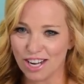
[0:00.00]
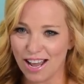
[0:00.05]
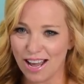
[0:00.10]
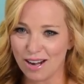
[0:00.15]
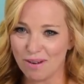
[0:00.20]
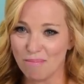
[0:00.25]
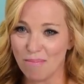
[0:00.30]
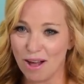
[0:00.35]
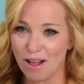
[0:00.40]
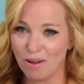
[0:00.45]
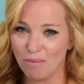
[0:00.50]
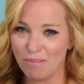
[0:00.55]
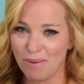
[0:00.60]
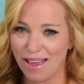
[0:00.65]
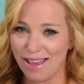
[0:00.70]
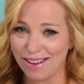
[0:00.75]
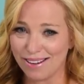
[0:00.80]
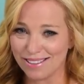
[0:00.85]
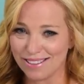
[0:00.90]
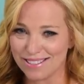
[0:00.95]
I had a mild
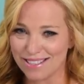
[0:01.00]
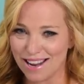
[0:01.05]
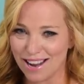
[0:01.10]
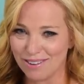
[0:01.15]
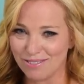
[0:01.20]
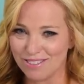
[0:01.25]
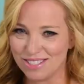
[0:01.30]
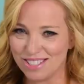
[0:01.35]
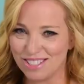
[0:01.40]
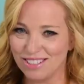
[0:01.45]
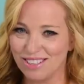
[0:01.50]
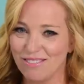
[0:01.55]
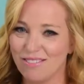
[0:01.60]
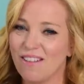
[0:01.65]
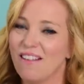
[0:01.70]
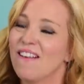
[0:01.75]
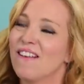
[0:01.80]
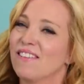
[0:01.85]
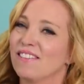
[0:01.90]
panic attack. We still left.